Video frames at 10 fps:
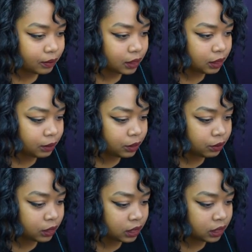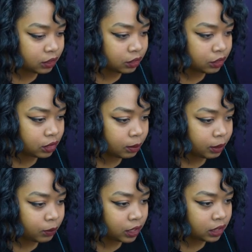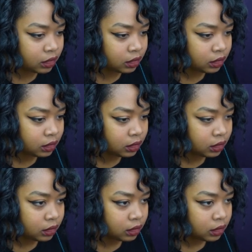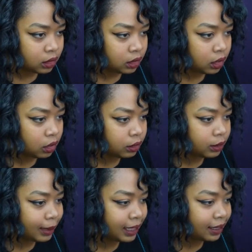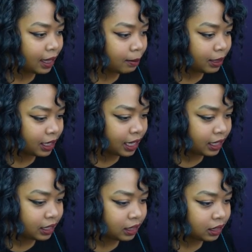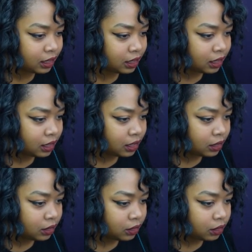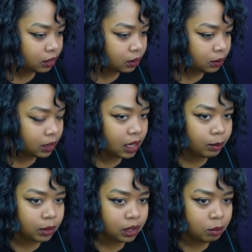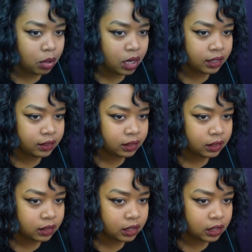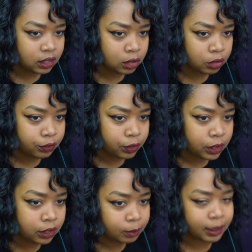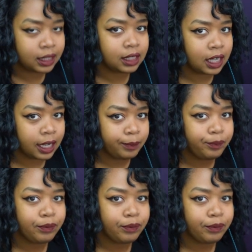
How we doing, guys? Using all me water? Oh, it's bedtime again. So I'm gonna pause it here for this bedtime.